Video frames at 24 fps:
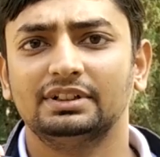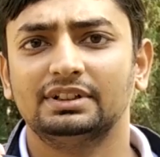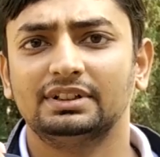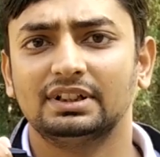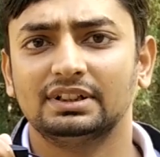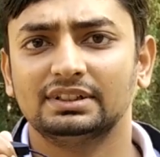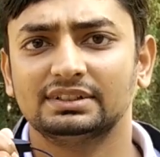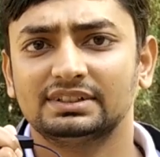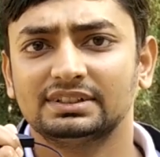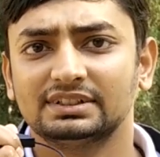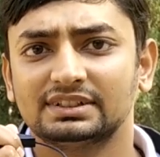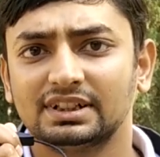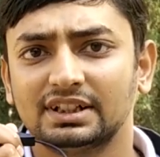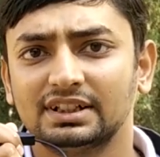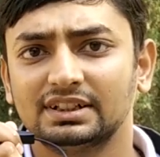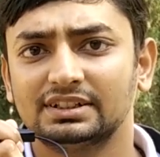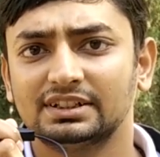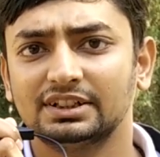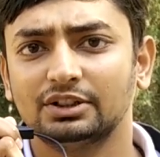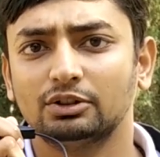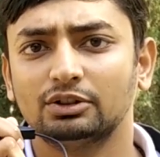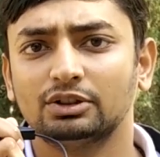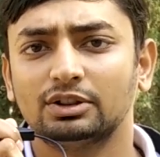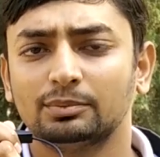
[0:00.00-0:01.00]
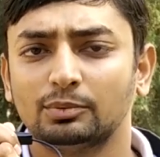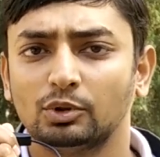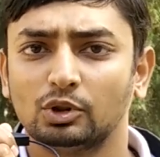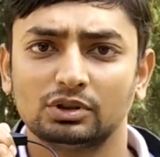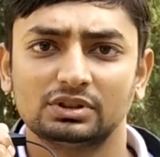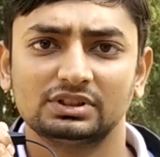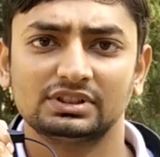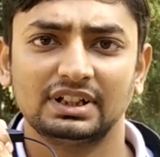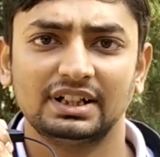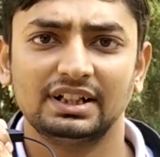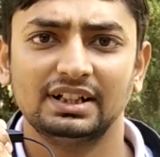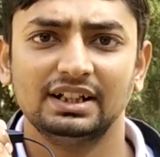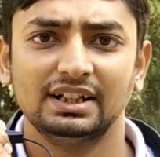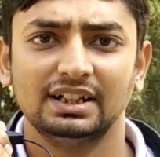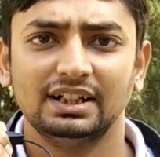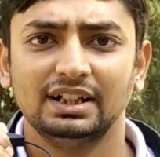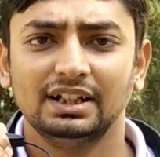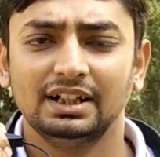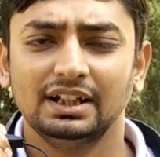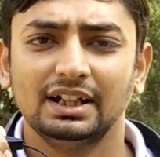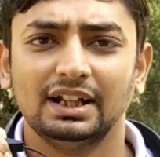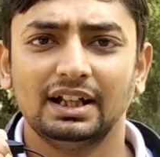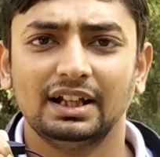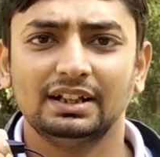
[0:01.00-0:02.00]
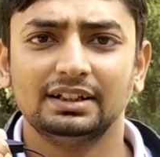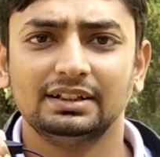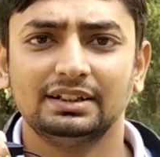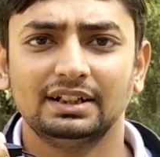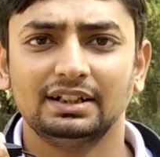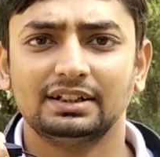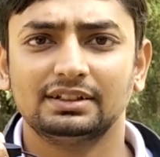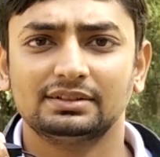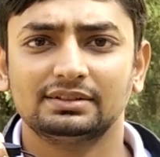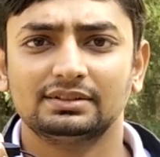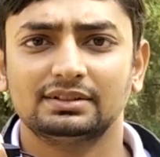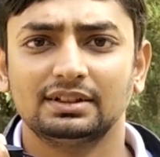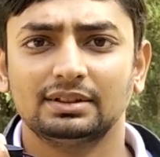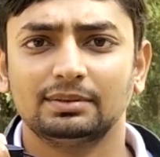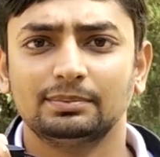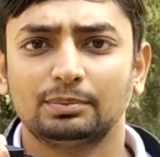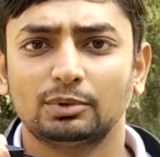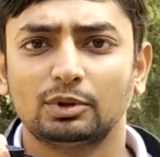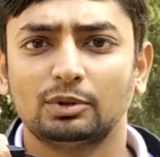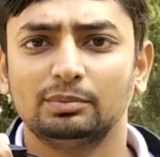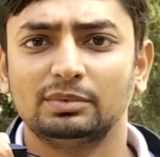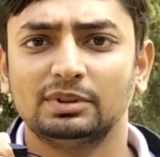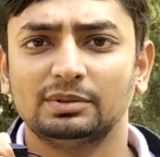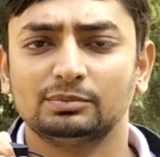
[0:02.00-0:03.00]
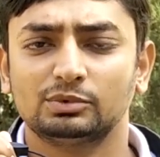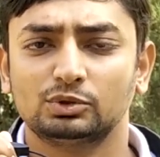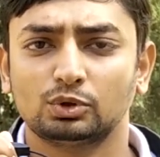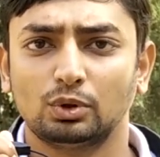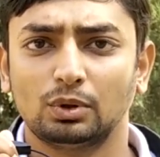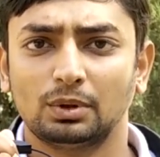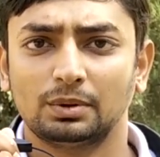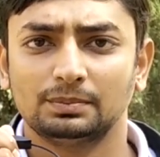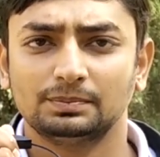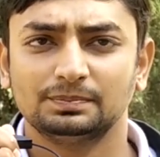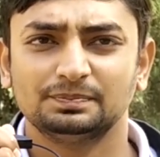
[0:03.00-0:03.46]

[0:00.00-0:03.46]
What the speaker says: consistency on the both sides, and that's the problem solved.